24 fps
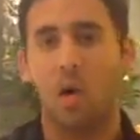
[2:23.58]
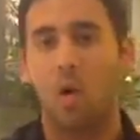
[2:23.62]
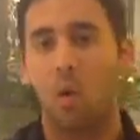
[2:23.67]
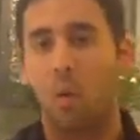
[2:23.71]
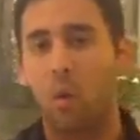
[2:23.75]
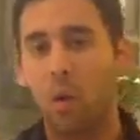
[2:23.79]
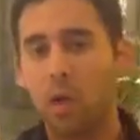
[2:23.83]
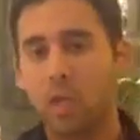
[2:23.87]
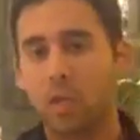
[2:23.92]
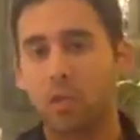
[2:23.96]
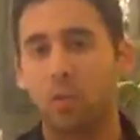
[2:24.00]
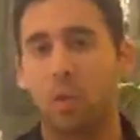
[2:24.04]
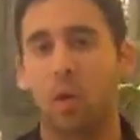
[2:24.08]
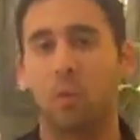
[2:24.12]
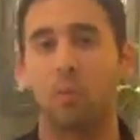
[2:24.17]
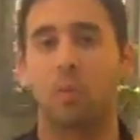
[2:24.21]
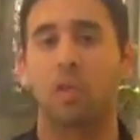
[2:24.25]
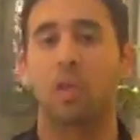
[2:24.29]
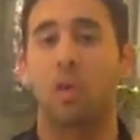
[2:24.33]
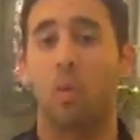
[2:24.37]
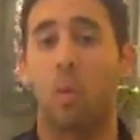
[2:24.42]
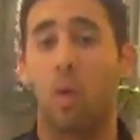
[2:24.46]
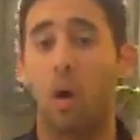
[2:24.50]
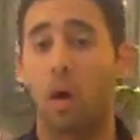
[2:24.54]
Which one
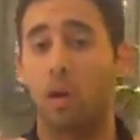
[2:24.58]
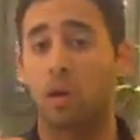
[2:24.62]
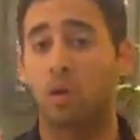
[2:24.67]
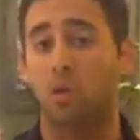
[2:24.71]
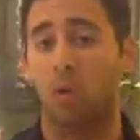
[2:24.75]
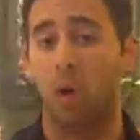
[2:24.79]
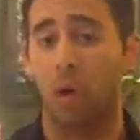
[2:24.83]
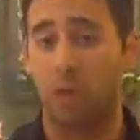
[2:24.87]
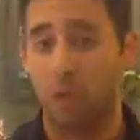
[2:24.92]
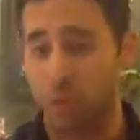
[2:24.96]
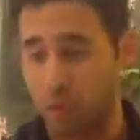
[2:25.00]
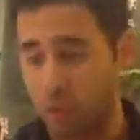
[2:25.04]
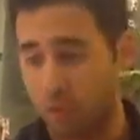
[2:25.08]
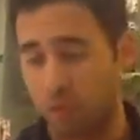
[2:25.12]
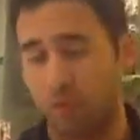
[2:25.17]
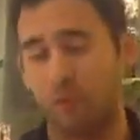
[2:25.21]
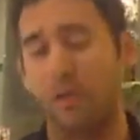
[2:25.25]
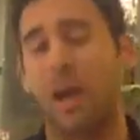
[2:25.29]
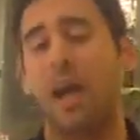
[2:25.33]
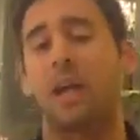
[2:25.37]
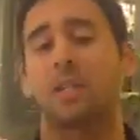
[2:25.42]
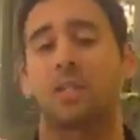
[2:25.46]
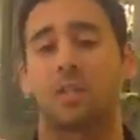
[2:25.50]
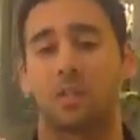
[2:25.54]
would the water run through
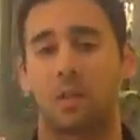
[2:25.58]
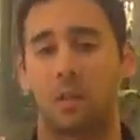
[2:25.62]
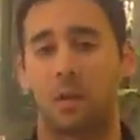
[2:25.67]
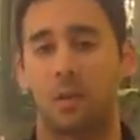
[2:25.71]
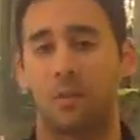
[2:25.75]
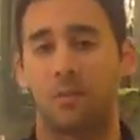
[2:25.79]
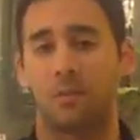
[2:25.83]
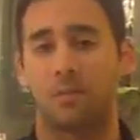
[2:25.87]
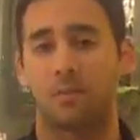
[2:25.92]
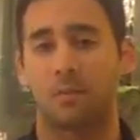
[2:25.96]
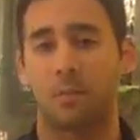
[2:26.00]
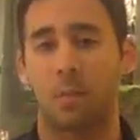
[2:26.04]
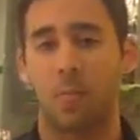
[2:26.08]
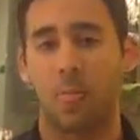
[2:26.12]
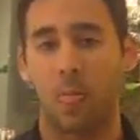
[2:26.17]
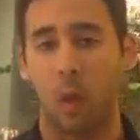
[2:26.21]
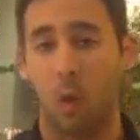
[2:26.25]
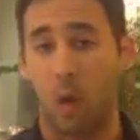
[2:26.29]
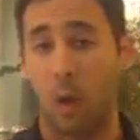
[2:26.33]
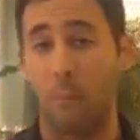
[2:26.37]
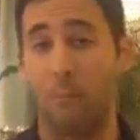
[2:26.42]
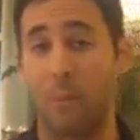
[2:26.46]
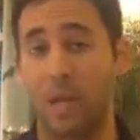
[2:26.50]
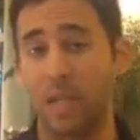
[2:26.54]
faster?
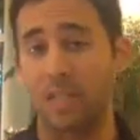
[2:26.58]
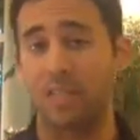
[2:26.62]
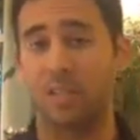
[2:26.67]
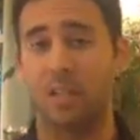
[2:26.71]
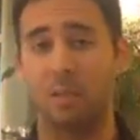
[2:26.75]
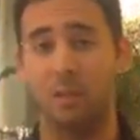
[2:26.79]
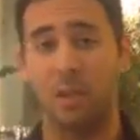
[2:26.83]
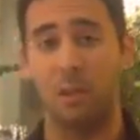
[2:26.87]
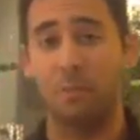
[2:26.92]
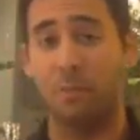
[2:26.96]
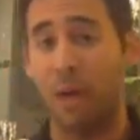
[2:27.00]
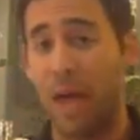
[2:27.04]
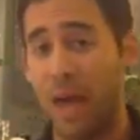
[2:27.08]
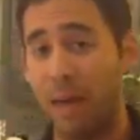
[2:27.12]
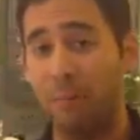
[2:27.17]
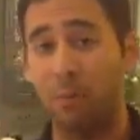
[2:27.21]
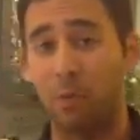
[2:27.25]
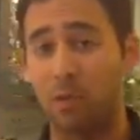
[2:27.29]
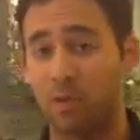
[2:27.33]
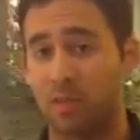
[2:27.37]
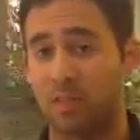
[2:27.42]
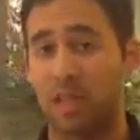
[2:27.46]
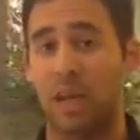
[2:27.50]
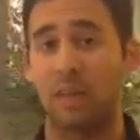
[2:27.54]
Well, I bet it's going to be the
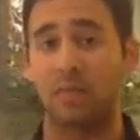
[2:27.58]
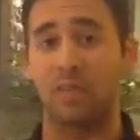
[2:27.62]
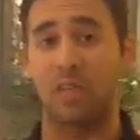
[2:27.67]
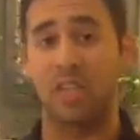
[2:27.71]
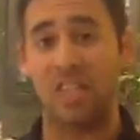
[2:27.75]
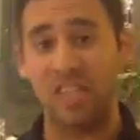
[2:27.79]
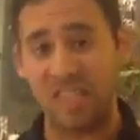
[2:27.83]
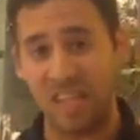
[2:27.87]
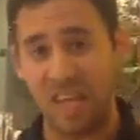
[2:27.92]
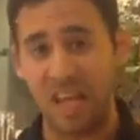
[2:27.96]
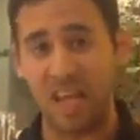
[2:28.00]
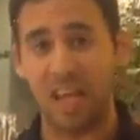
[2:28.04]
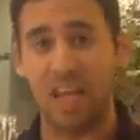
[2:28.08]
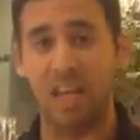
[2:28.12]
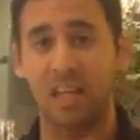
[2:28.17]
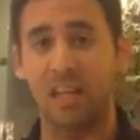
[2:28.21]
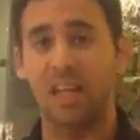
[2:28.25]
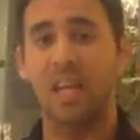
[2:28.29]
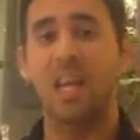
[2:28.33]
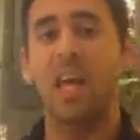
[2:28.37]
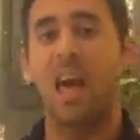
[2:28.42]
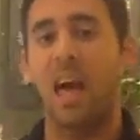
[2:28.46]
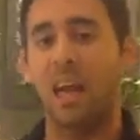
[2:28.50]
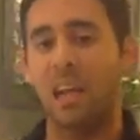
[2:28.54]
pebbles, not the sand.
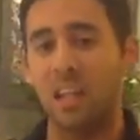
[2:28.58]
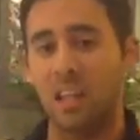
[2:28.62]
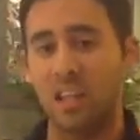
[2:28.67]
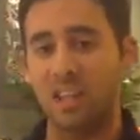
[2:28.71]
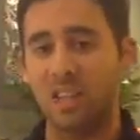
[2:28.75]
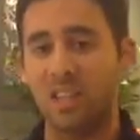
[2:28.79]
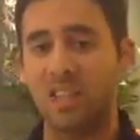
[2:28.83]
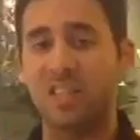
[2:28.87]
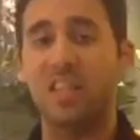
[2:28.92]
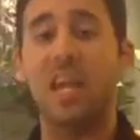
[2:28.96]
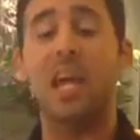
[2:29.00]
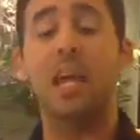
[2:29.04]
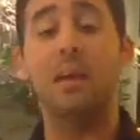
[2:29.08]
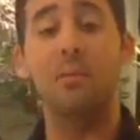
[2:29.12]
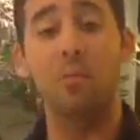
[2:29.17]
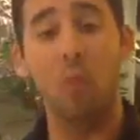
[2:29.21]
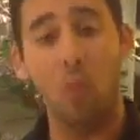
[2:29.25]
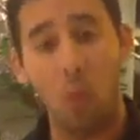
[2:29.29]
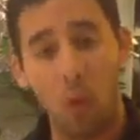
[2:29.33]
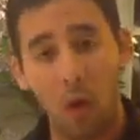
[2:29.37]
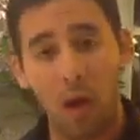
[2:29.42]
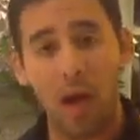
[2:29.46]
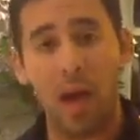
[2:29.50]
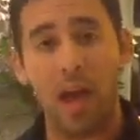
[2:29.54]
And in the
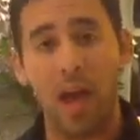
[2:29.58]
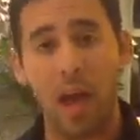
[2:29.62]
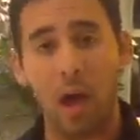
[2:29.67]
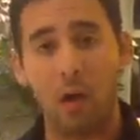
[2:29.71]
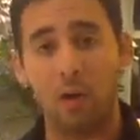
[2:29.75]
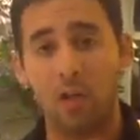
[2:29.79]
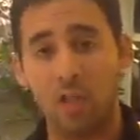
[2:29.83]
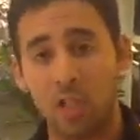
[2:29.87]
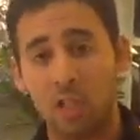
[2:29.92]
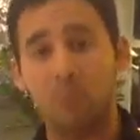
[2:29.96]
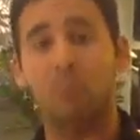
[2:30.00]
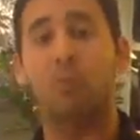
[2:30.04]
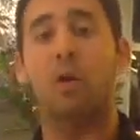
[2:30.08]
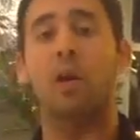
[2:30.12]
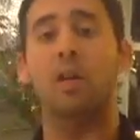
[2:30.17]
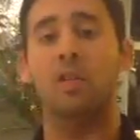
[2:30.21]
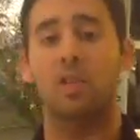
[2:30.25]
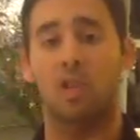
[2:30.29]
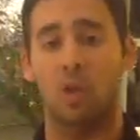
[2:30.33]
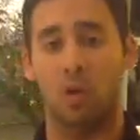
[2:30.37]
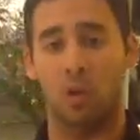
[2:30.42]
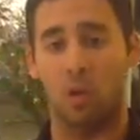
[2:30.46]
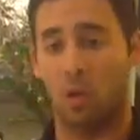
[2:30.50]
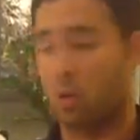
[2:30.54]
same way, our
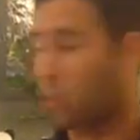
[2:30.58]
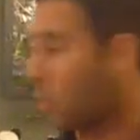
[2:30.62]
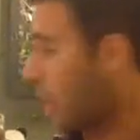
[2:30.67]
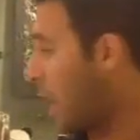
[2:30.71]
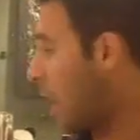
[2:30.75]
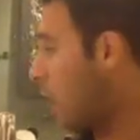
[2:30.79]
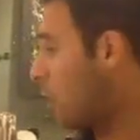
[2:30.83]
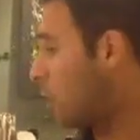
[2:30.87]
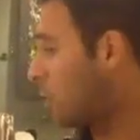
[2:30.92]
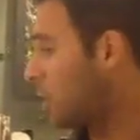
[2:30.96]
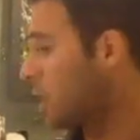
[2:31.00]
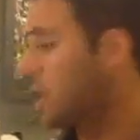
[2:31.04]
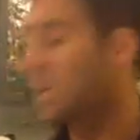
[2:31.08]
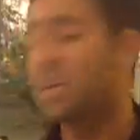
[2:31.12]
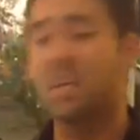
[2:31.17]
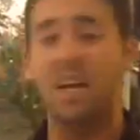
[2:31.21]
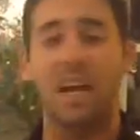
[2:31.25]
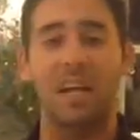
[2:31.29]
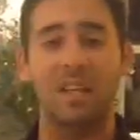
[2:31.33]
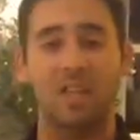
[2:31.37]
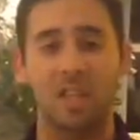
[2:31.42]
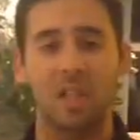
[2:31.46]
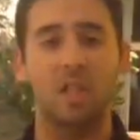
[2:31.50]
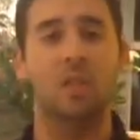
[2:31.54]
espresso ground
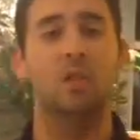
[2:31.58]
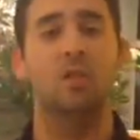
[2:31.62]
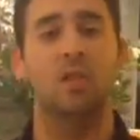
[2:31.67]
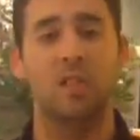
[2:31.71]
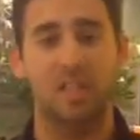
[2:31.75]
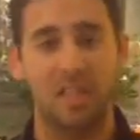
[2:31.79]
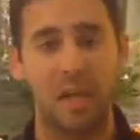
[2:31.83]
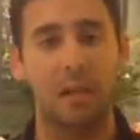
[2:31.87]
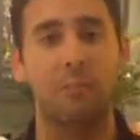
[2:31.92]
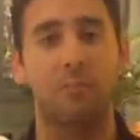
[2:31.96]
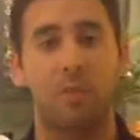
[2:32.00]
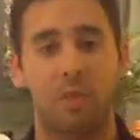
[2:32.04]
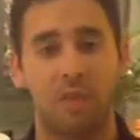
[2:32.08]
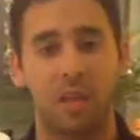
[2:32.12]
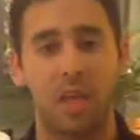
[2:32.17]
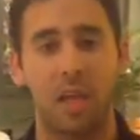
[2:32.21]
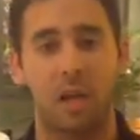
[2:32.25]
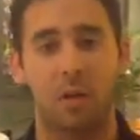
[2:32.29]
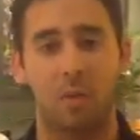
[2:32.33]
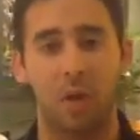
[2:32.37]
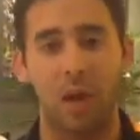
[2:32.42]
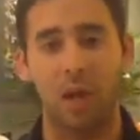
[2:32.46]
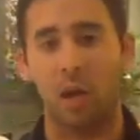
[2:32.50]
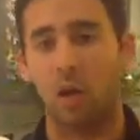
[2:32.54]
is going to do the same
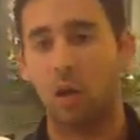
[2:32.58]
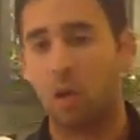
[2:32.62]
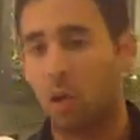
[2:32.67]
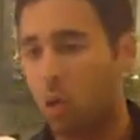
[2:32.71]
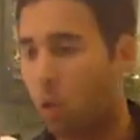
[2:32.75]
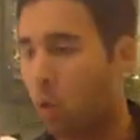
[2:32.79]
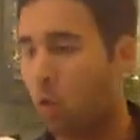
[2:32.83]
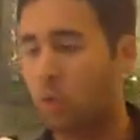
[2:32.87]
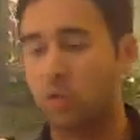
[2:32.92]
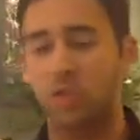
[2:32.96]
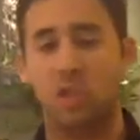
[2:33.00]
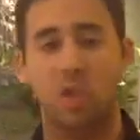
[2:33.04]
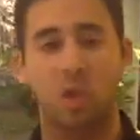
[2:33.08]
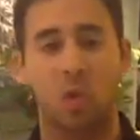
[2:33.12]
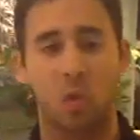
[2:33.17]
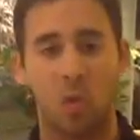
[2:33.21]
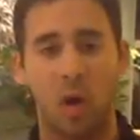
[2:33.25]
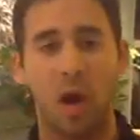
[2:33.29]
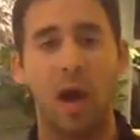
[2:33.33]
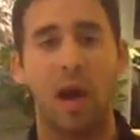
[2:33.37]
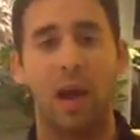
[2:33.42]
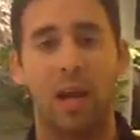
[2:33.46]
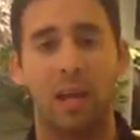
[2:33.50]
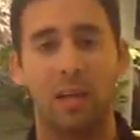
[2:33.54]
thing, right? Our coarse
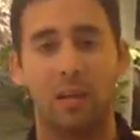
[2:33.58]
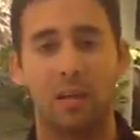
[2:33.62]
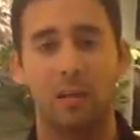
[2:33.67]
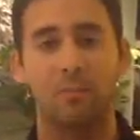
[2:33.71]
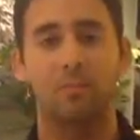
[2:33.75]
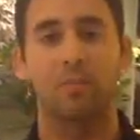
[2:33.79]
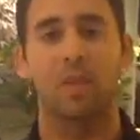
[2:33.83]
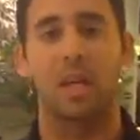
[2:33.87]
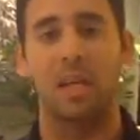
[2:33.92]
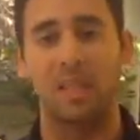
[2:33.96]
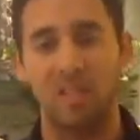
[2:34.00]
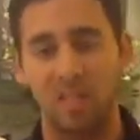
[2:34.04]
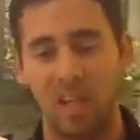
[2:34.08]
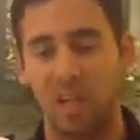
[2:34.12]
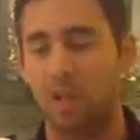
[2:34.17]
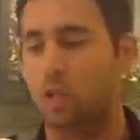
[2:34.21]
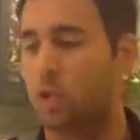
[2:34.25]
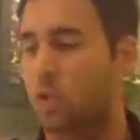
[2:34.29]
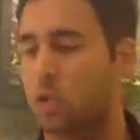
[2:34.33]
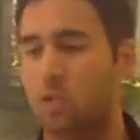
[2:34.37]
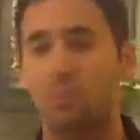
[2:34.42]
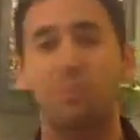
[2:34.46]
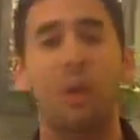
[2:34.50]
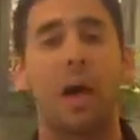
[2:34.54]
grind is like
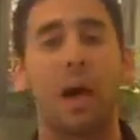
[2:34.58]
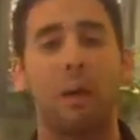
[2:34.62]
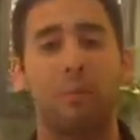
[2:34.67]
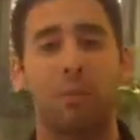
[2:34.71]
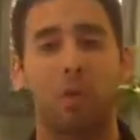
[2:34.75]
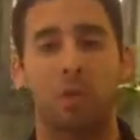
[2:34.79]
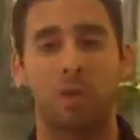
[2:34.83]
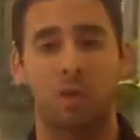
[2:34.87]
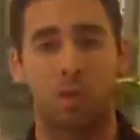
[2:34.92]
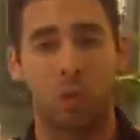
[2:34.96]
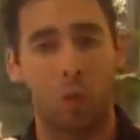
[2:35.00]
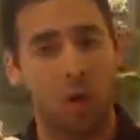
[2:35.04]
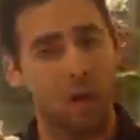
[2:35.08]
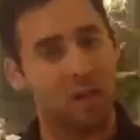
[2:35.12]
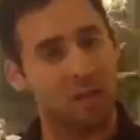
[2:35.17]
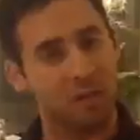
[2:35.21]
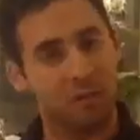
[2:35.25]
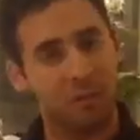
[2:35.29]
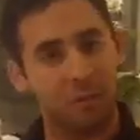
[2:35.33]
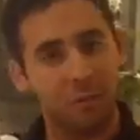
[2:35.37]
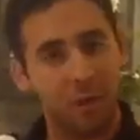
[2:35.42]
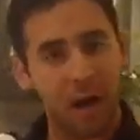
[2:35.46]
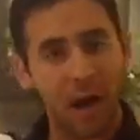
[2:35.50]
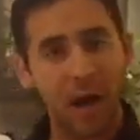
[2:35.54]
those pebbles, whereas a
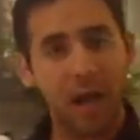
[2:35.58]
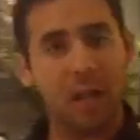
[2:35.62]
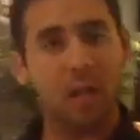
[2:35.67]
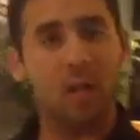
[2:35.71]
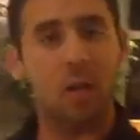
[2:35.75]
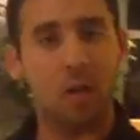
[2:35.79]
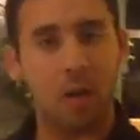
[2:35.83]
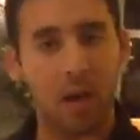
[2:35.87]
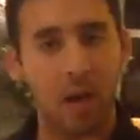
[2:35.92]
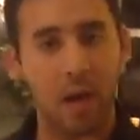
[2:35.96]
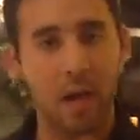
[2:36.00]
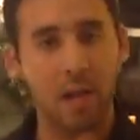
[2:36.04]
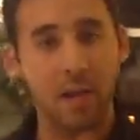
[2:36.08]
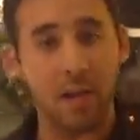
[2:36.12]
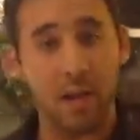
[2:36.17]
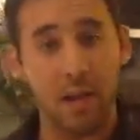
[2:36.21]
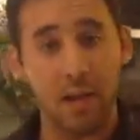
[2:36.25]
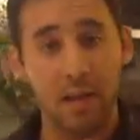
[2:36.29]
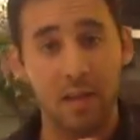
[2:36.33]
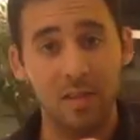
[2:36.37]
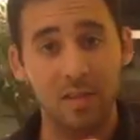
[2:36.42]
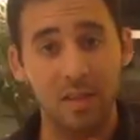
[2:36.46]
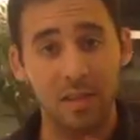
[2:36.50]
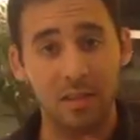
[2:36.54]
fine grind
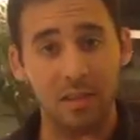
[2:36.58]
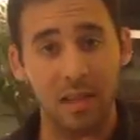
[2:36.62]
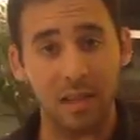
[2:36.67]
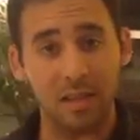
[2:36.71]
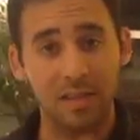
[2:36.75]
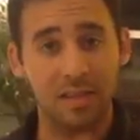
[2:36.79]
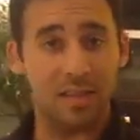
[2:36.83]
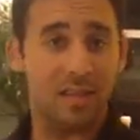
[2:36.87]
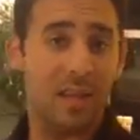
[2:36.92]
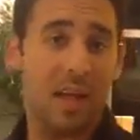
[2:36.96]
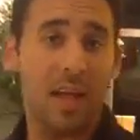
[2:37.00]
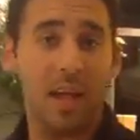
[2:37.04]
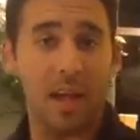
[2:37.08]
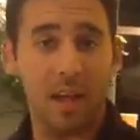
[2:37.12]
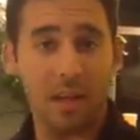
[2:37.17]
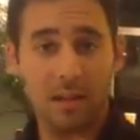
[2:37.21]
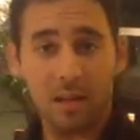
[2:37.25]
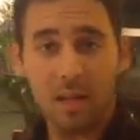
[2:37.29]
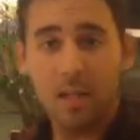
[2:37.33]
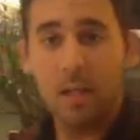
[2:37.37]
is like that sand.